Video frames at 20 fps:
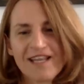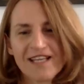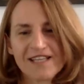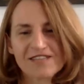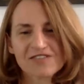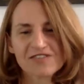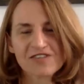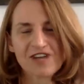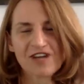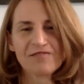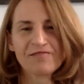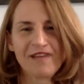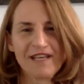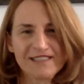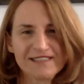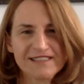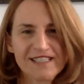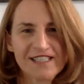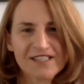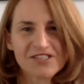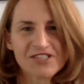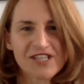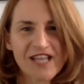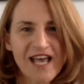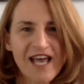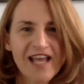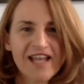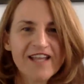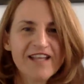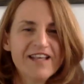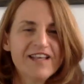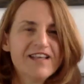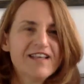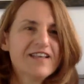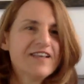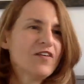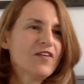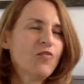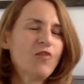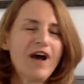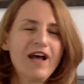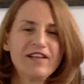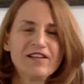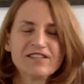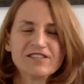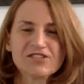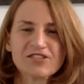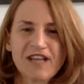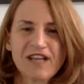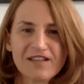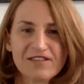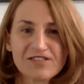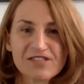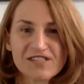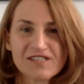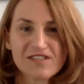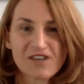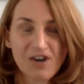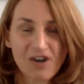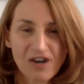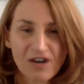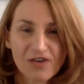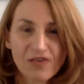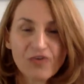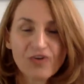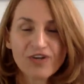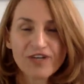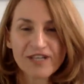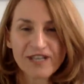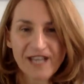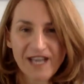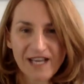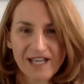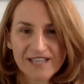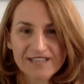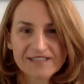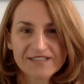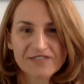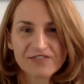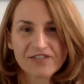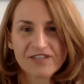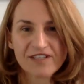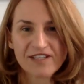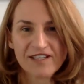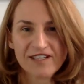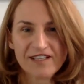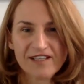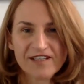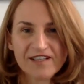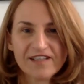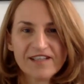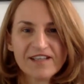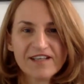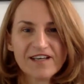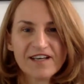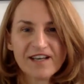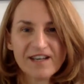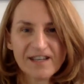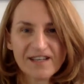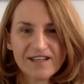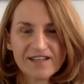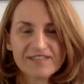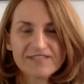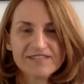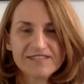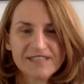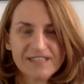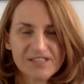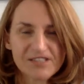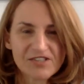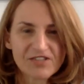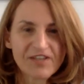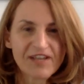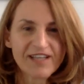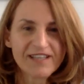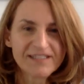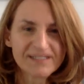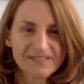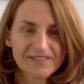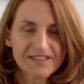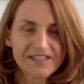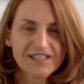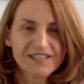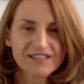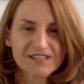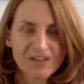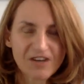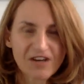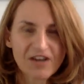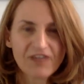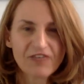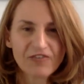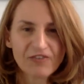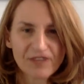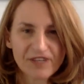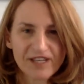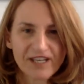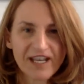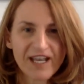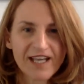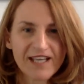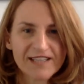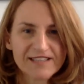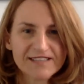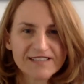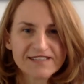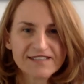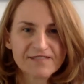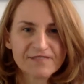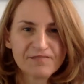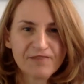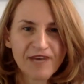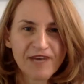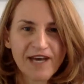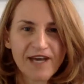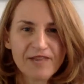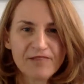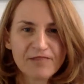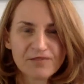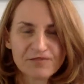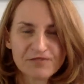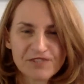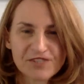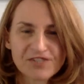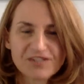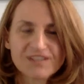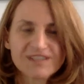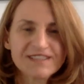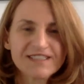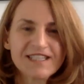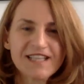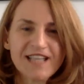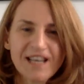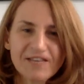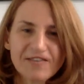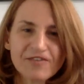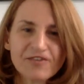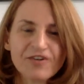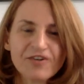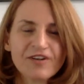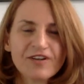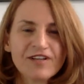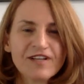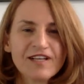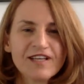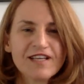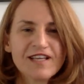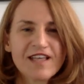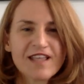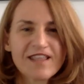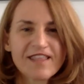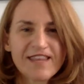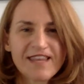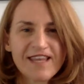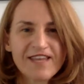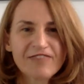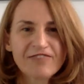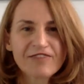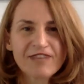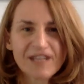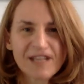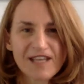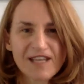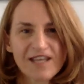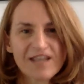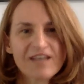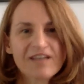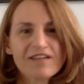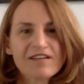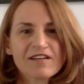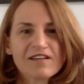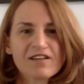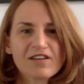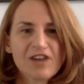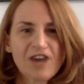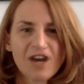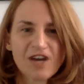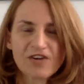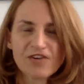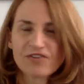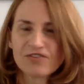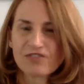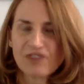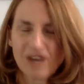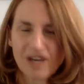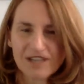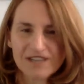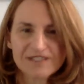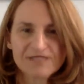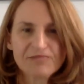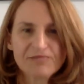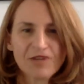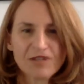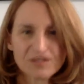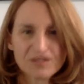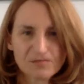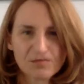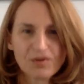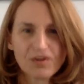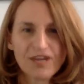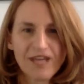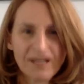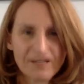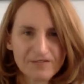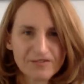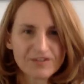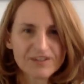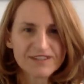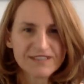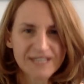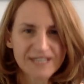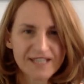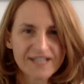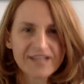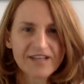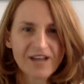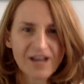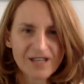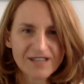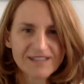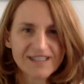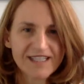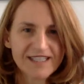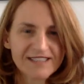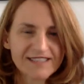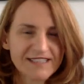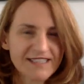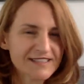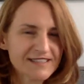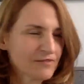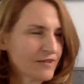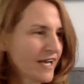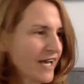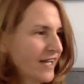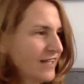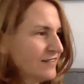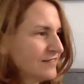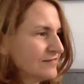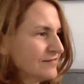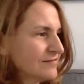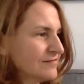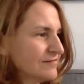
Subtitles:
that strong message that while the strategies are organized or the teacher activities are organized by proficiency level, they really cut across multiple levels and context as well.